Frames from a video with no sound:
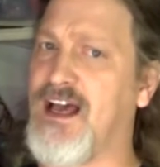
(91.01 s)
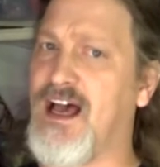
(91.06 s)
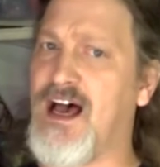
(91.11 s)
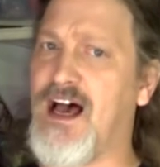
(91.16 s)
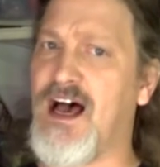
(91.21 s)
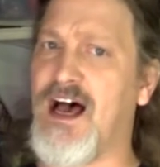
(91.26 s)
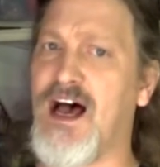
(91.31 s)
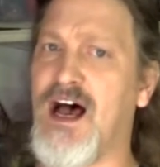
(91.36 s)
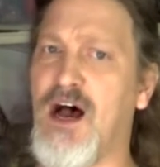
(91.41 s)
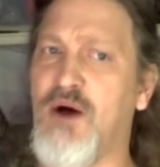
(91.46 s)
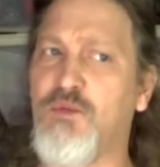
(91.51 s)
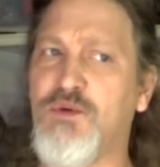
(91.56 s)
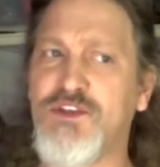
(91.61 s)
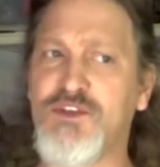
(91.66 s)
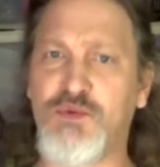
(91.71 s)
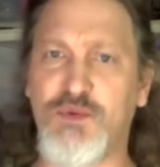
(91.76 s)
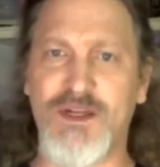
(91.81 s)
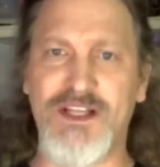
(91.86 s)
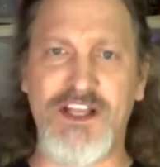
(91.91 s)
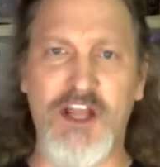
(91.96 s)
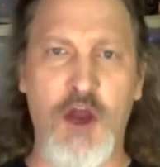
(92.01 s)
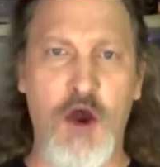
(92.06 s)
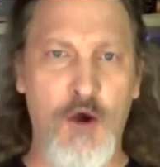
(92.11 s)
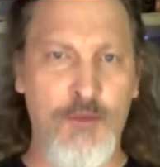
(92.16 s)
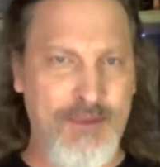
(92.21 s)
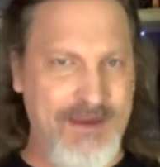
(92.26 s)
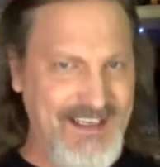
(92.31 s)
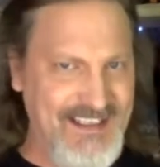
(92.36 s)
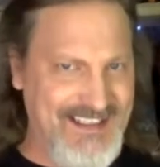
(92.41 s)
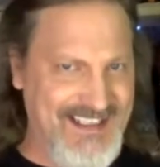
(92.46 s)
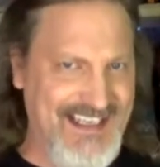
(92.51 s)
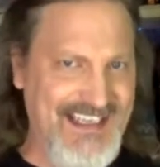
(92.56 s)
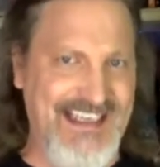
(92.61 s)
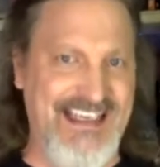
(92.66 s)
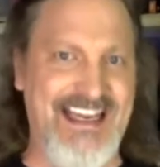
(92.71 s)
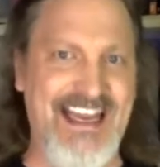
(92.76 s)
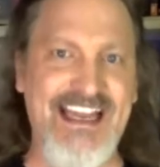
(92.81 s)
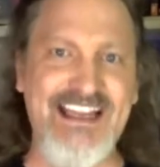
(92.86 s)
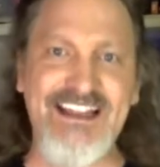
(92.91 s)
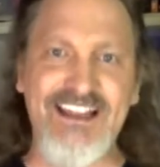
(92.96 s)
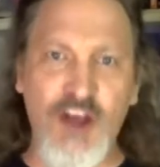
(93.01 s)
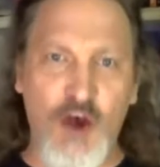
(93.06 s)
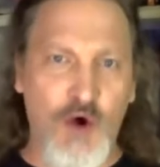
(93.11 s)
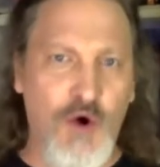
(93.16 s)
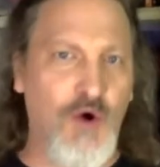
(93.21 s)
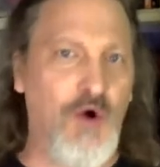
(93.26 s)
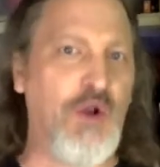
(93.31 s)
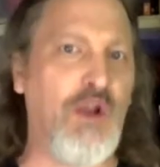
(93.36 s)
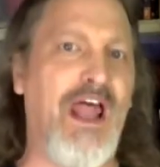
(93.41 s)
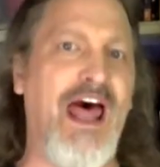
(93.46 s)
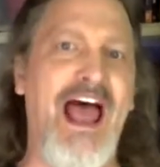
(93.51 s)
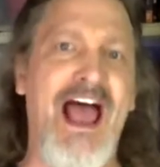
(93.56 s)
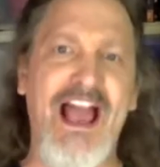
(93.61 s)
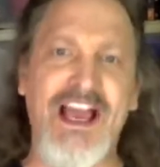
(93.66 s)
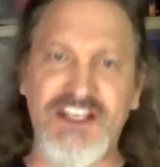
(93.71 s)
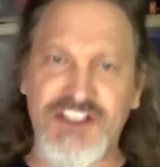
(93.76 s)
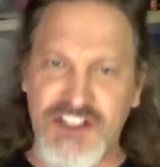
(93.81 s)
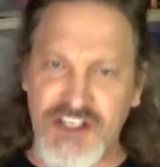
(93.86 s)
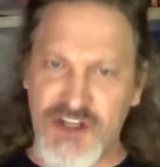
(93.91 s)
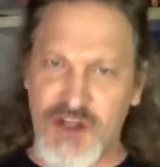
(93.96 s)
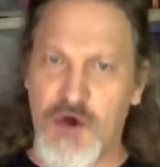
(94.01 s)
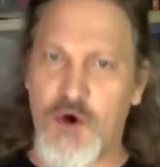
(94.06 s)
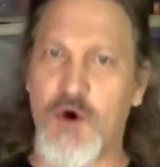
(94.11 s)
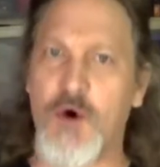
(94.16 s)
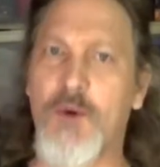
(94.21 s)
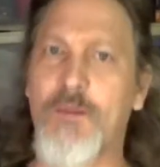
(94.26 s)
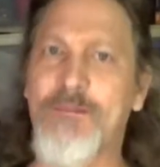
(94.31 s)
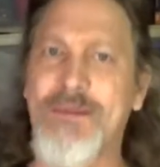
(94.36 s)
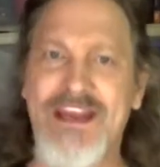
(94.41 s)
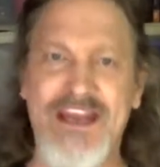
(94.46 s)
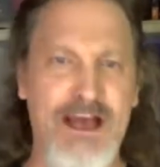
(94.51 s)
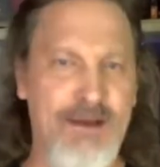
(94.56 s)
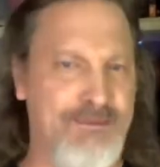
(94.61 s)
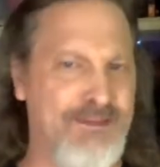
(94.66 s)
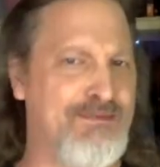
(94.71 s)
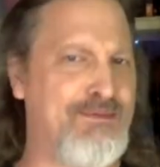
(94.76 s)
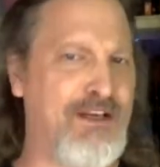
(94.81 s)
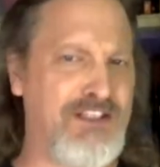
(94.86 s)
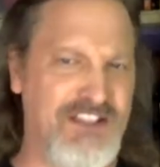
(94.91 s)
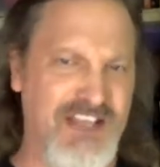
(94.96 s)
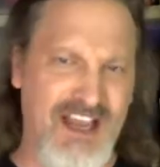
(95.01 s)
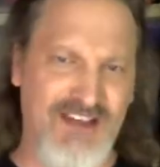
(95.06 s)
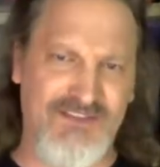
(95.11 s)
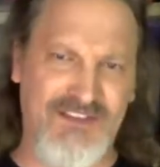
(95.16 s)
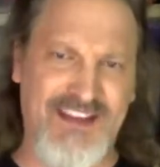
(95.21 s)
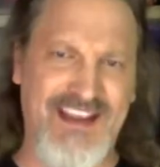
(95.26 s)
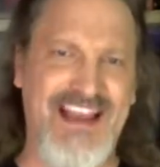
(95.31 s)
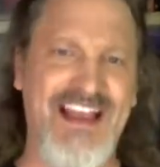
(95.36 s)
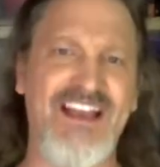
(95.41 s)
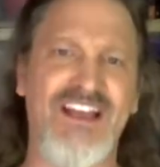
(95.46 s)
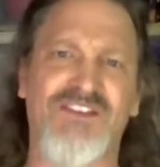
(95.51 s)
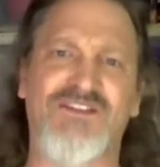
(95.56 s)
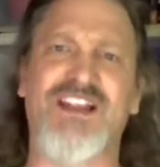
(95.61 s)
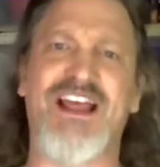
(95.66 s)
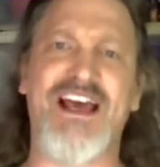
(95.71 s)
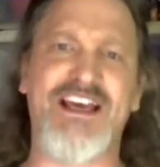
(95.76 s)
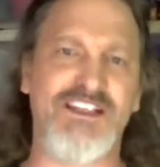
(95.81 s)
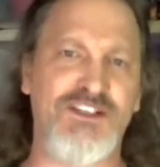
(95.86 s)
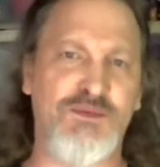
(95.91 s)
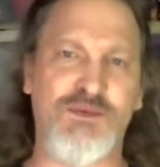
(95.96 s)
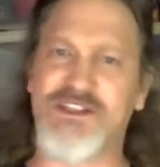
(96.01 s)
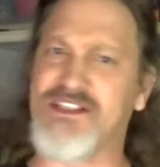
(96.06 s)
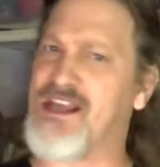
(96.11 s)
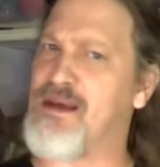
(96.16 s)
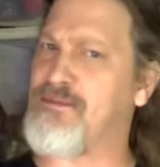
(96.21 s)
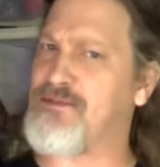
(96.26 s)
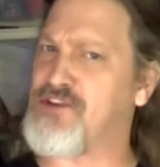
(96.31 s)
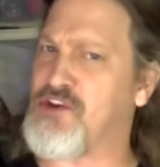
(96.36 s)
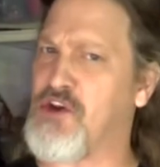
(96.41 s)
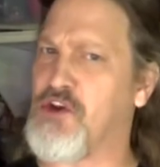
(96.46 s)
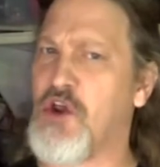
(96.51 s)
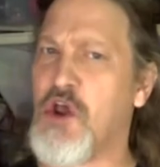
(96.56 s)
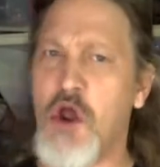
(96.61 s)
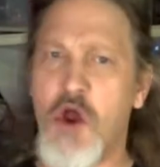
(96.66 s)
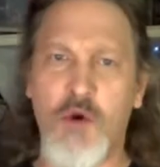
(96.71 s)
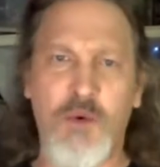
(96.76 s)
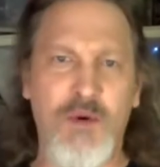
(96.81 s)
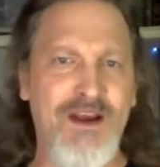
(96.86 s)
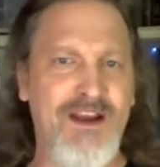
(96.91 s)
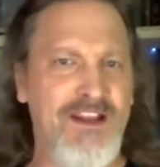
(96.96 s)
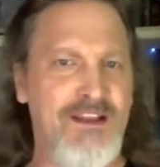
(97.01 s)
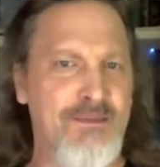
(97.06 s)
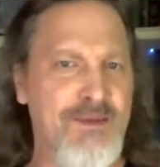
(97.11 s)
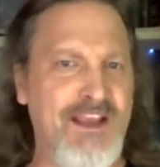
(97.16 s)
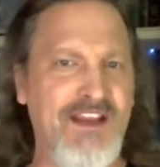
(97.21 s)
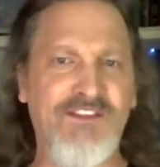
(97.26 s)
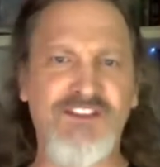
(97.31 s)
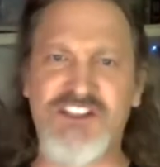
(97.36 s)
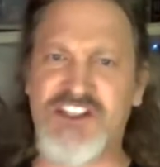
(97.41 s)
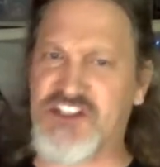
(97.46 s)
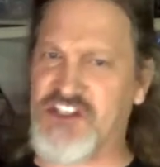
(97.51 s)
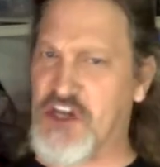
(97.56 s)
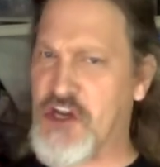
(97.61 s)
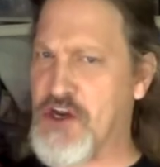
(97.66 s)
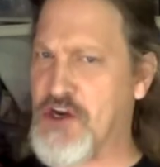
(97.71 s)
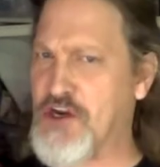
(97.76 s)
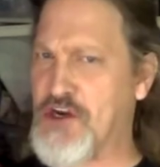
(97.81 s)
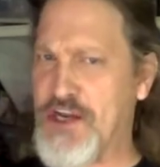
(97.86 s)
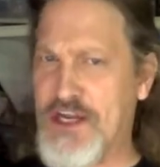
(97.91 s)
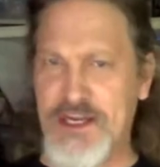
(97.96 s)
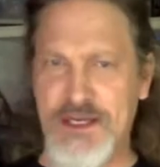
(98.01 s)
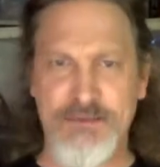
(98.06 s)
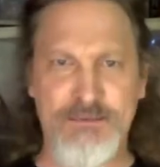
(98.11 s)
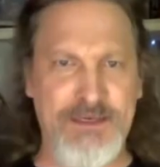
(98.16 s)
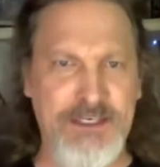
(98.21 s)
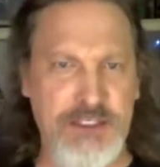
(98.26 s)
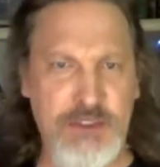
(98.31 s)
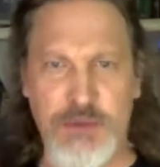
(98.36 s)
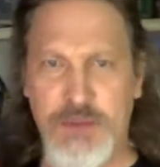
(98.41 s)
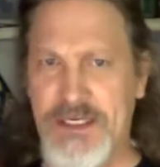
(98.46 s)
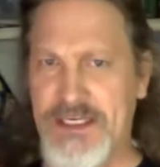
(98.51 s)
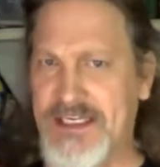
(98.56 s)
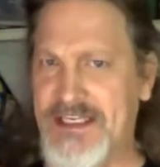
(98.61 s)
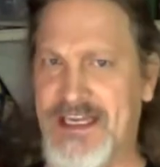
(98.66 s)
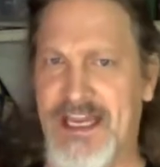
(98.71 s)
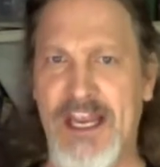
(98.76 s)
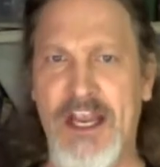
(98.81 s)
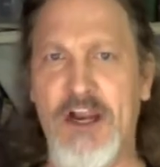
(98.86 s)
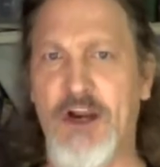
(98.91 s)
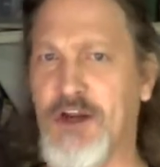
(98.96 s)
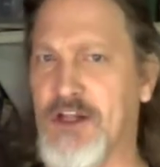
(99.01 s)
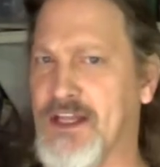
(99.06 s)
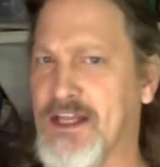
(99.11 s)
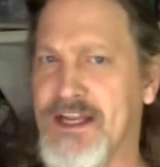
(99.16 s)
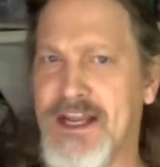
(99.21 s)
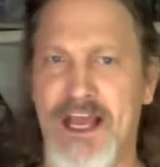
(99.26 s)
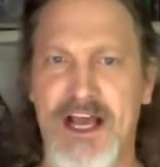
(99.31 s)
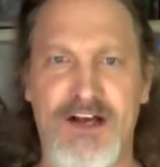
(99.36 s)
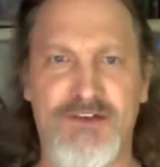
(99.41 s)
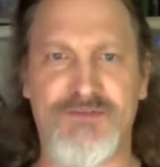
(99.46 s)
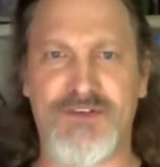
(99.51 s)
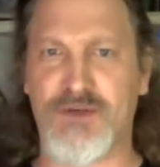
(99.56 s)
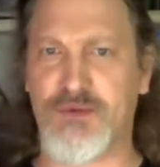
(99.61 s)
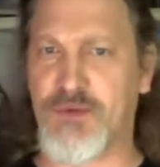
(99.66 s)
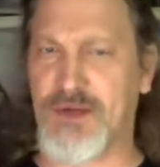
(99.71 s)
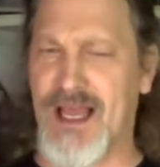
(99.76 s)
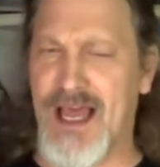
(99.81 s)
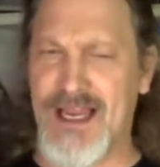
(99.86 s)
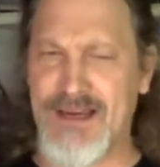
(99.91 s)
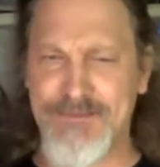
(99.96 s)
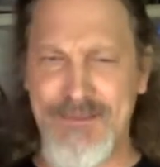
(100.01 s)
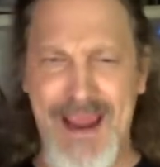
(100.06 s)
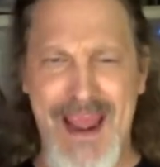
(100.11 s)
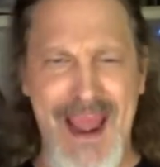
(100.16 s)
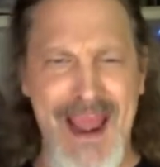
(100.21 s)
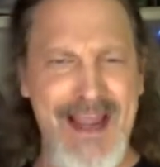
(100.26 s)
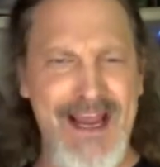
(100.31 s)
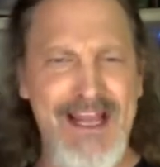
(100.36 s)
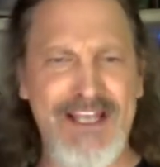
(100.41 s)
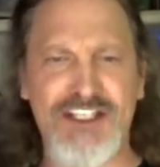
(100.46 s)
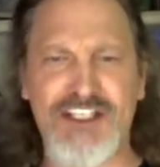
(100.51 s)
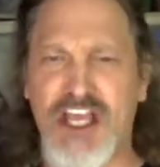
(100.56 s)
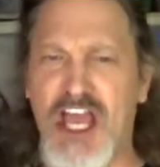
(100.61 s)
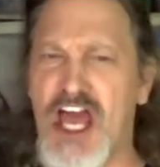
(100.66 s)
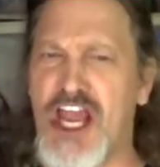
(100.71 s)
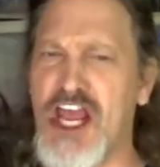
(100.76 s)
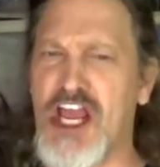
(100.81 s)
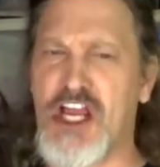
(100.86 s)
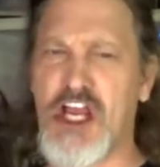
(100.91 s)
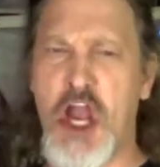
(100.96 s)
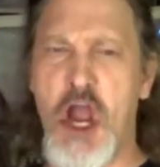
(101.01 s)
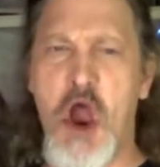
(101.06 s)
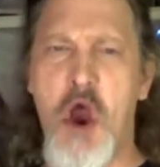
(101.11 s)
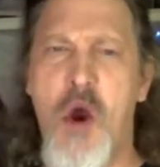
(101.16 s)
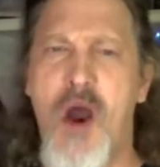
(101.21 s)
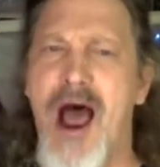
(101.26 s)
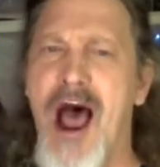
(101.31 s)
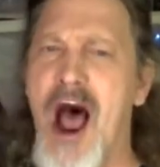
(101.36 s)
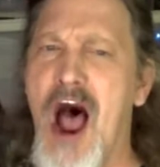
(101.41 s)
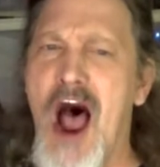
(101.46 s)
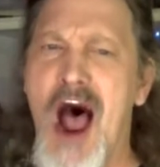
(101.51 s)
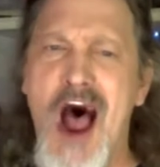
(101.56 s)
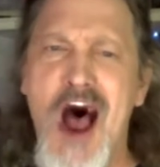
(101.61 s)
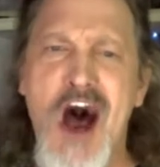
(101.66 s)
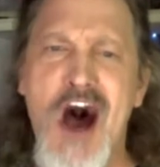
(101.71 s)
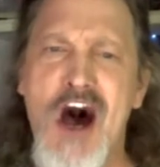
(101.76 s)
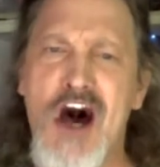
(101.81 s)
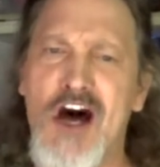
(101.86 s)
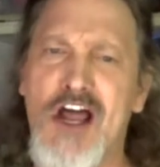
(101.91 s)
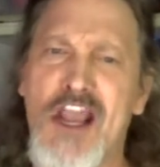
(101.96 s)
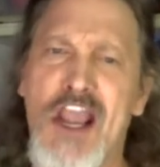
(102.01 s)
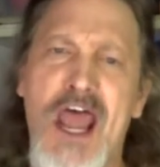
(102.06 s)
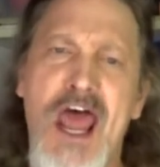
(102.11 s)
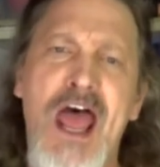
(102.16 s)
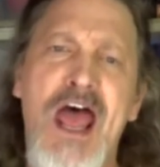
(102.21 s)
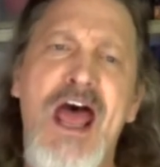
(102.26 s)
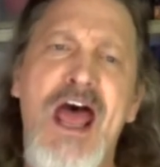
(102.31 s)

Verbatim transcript: Was really hoping to get the whole action, the whole meetup, especially after the end of last week's episode. We had the big stare down between Carol and Alpha, and we're like, man, it's gonna go on.